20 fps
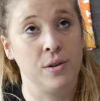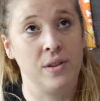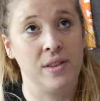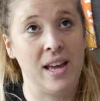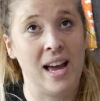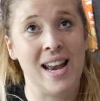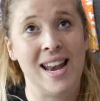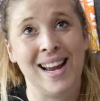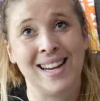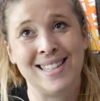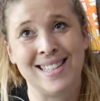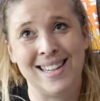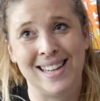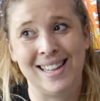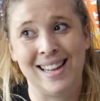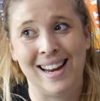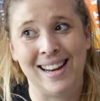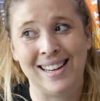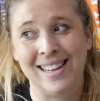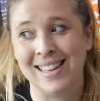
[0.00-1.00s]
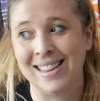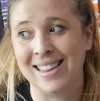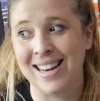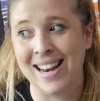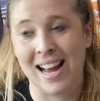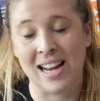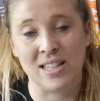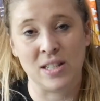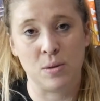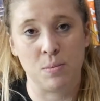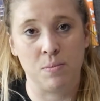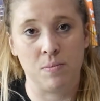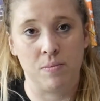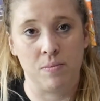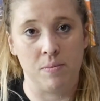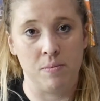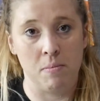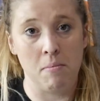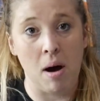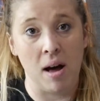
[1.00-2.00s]
that next deadline hit the next
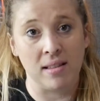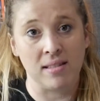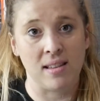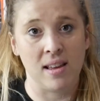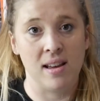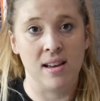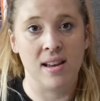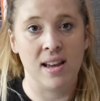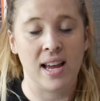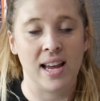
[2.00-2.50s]
month.